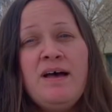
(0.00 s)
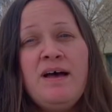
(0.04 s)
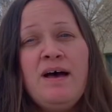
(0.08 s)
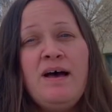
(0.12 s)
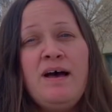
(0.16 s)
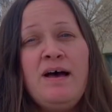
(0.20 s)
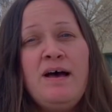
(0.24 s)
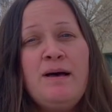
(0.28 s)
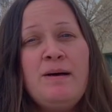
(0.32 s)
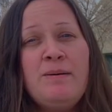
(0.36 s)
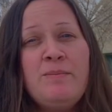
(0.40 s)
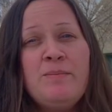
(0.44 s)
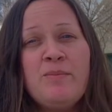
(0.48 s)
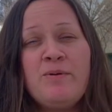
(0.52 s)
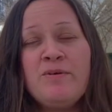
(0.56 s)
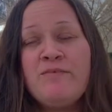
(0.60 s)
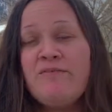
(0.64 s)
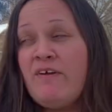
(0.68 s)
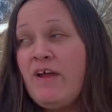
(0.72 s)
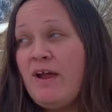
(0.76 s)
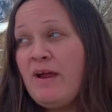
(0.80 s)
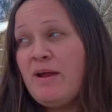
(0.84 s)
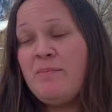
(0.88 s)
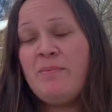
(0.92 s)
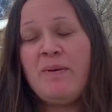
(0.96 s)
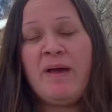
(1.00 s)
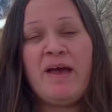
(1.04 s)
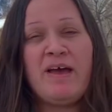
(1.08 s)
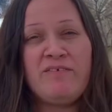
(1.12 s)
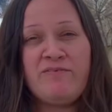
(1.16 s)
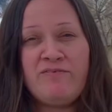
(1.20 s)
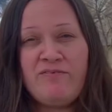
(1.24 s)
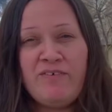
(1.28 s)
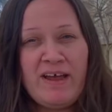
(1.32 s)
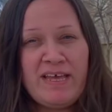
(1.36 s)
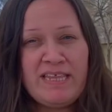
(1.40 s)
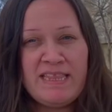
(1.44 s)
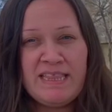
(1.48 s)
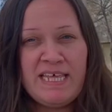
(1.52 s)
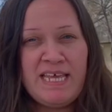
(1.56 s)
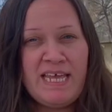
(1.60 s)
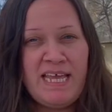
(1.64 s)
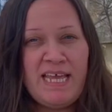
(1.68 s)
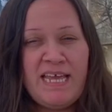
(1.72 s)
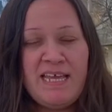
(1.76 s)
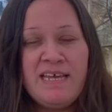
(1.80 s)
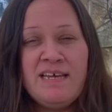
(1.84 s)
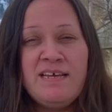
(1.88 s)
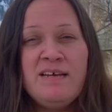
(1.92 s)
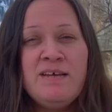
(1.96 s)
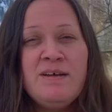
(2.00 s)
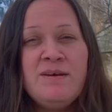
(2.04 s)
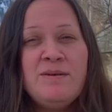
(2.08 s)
Um, we're very pet friendly,